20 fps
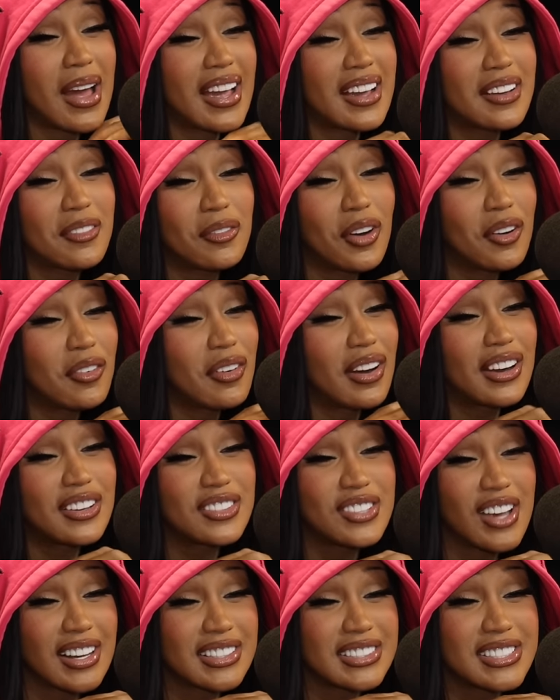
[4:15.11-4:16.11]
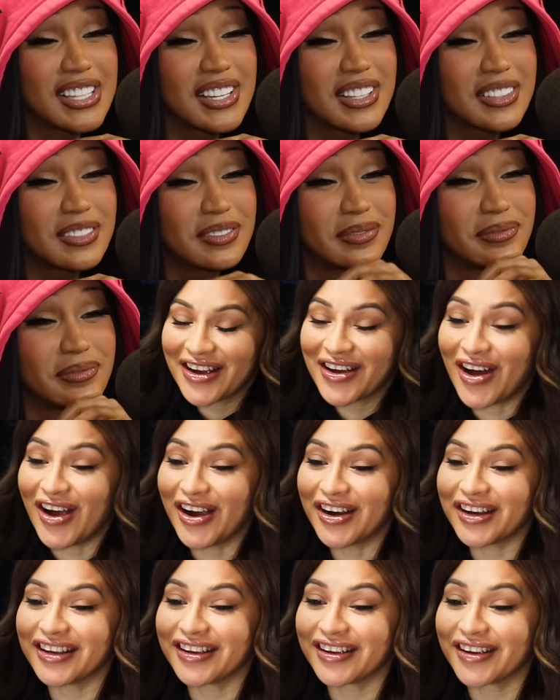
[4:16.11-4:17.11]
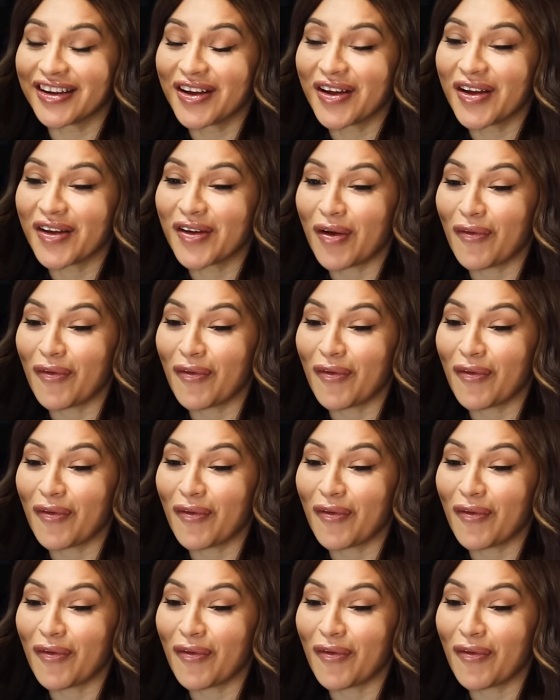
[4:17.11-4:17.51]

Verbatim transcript: Like yeah. we're very toxic. Cardi.